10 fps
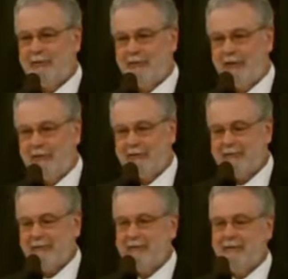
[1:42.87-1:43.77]

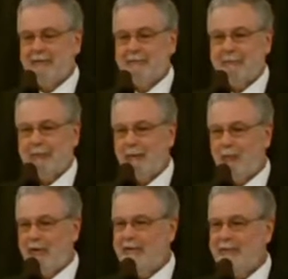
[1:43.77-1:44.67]
results,
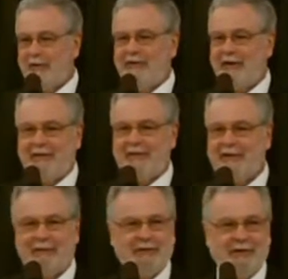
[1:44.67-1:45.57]
one of which I
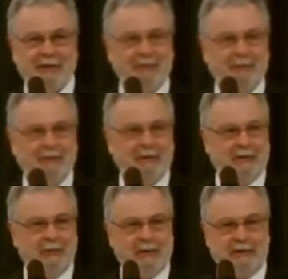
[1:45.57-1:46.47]
just have to tell you
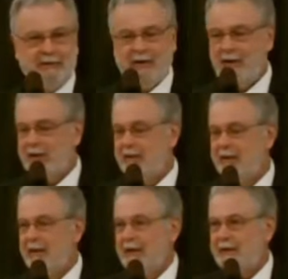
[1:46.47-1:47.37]
a quick aside,
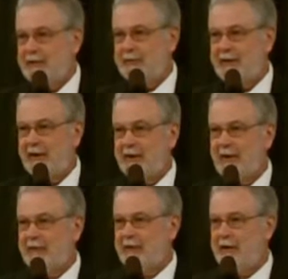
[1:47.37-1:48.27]
because we had a
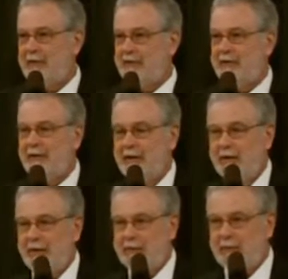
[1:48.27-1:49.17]
congregation
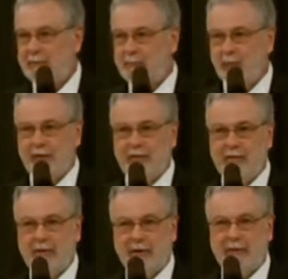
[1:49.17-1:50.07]
that
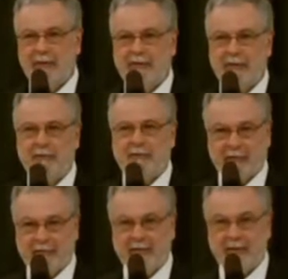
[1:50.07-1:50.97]
reported we served
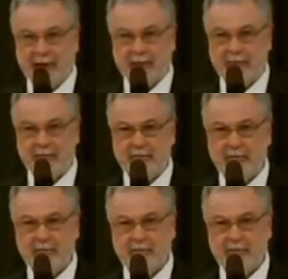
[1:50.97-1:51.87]
60,000
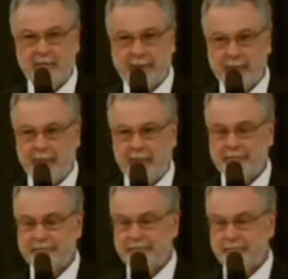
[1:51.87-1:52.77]

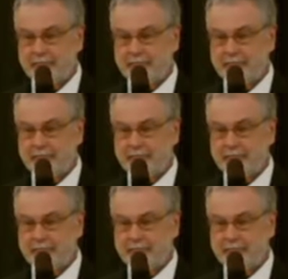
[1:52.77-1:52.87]
people.